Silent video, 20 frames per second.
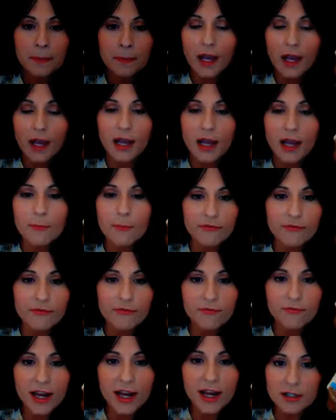And my
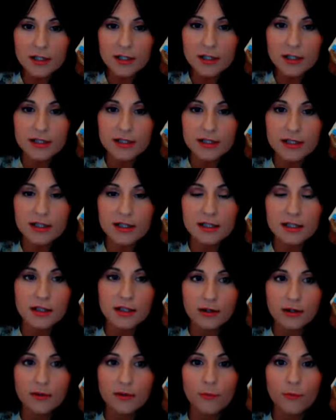favorite
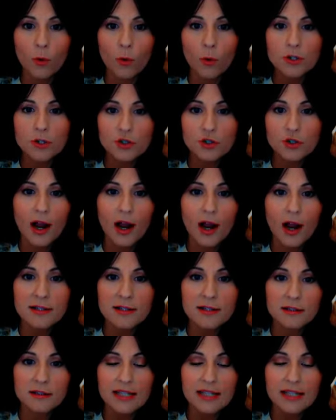
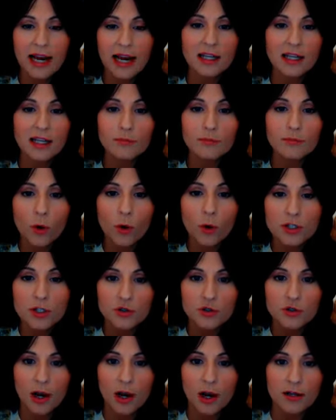tanning
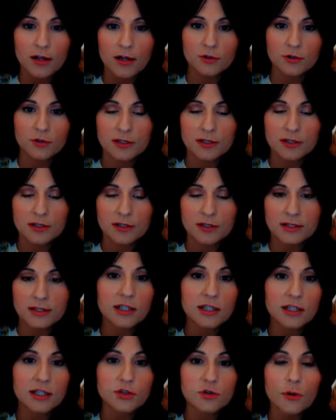moisturizer is the
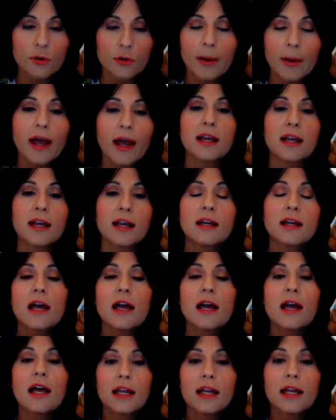Saint Tropez.
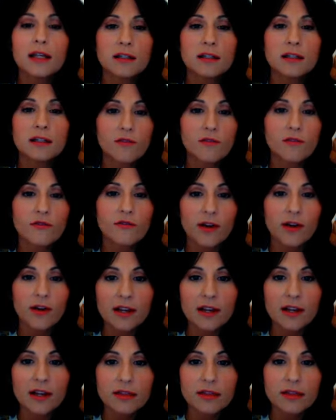It is
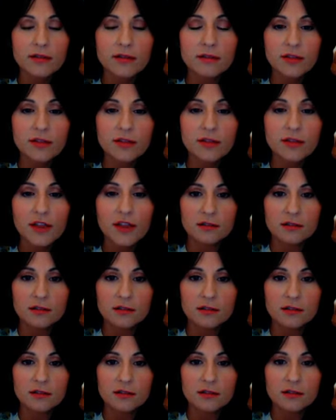very thick.
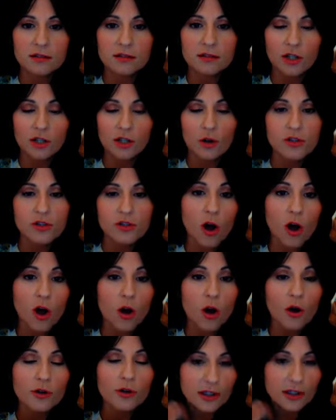It goes
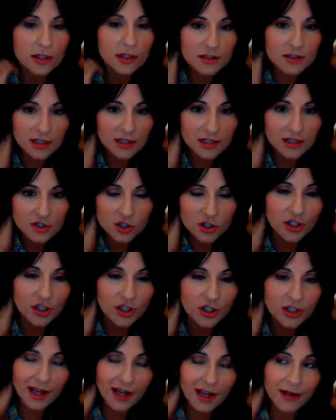on, and it's good.
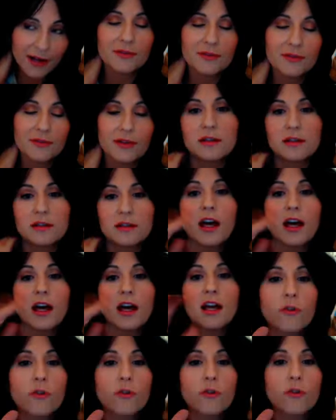None
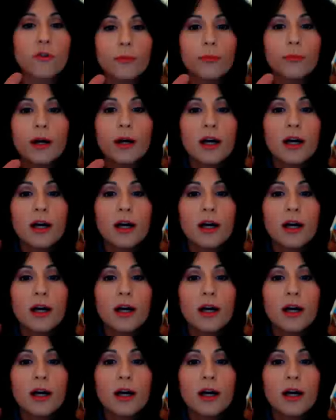of them